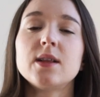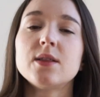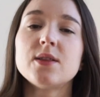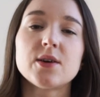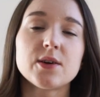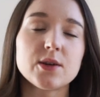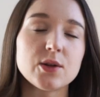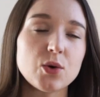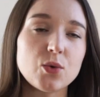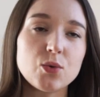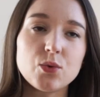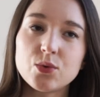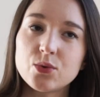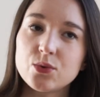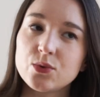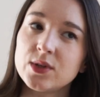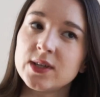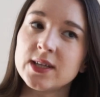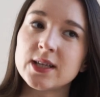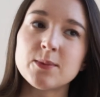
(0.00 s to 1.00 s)
There are no
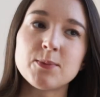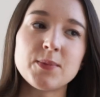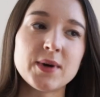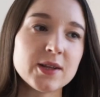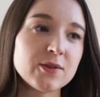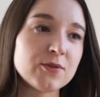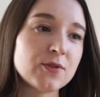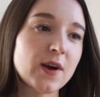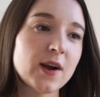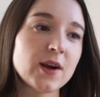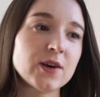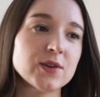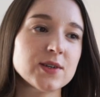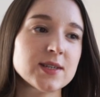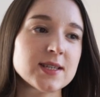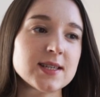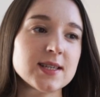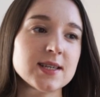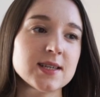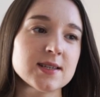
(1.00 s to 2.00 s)
good and bad
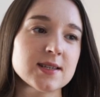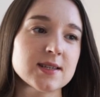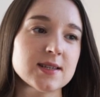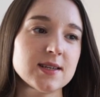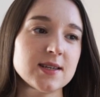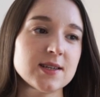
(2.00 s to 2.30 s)
fragrances.